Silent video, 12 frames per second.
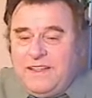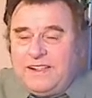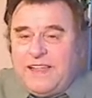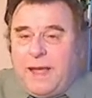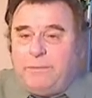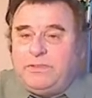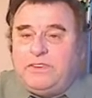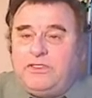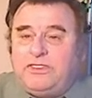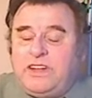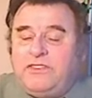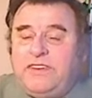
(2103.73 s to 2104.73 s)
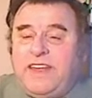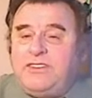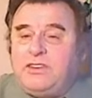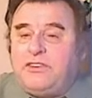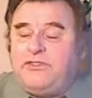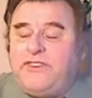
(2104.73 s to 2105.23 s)
claims the vision of an
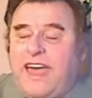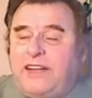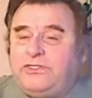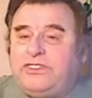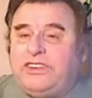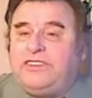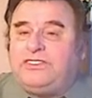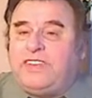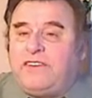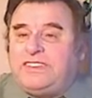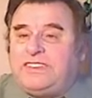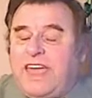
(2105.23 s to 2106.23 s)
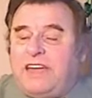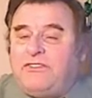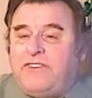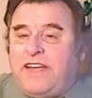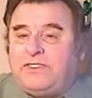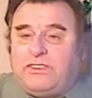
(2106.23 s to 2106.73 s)
angel, founds the Seventh-day
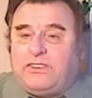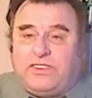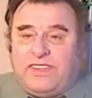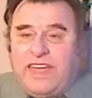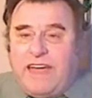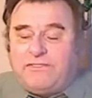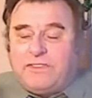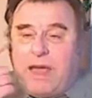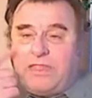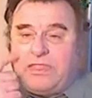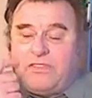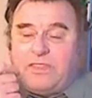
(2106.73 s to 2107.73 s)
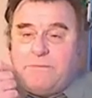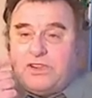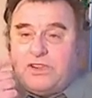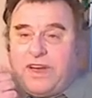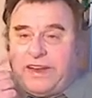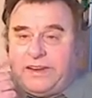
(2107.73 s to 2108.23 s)
Adventists in the aftermath of the
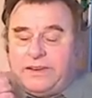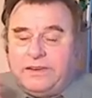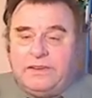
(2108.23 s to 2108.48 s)
Millerite